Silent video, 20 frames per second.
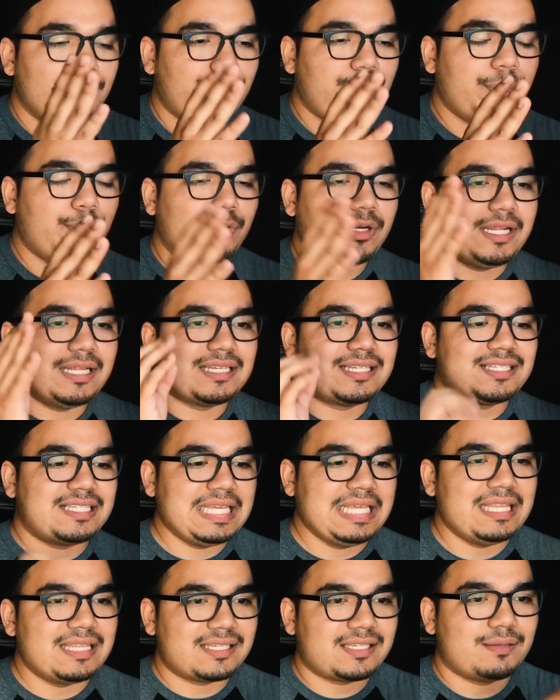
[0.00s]
People need to
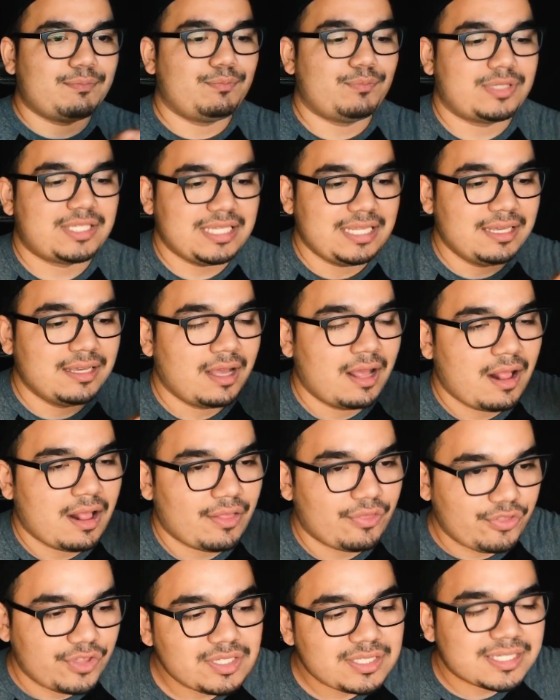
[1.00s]
see this and see
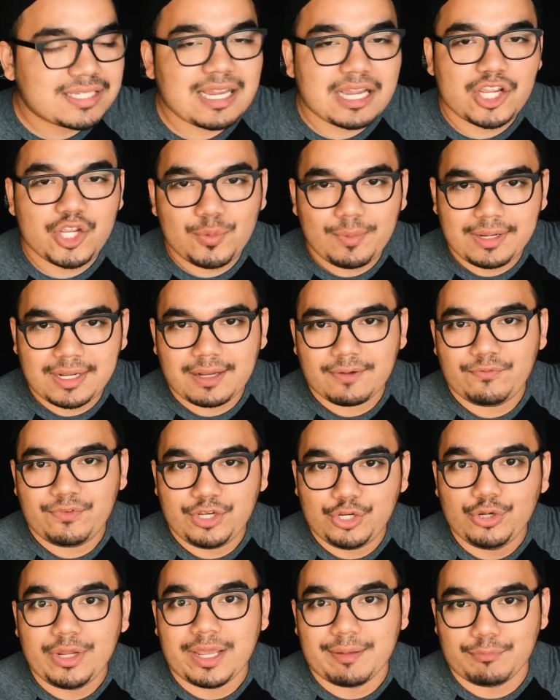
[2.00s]
this is how you make a
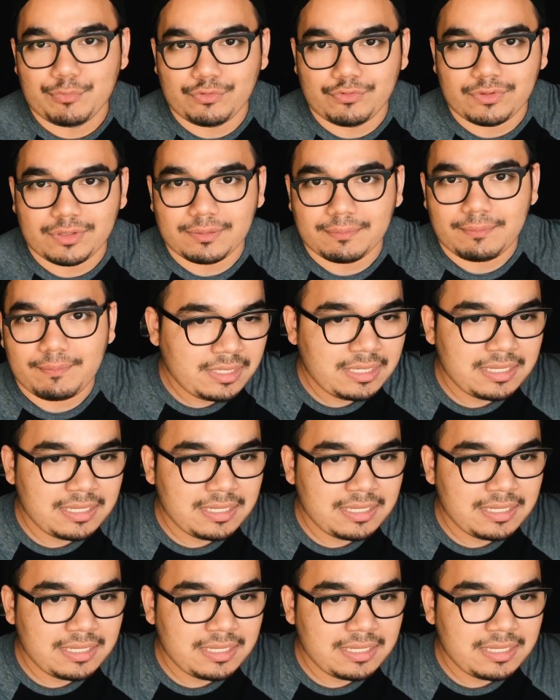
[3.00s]
video game movie.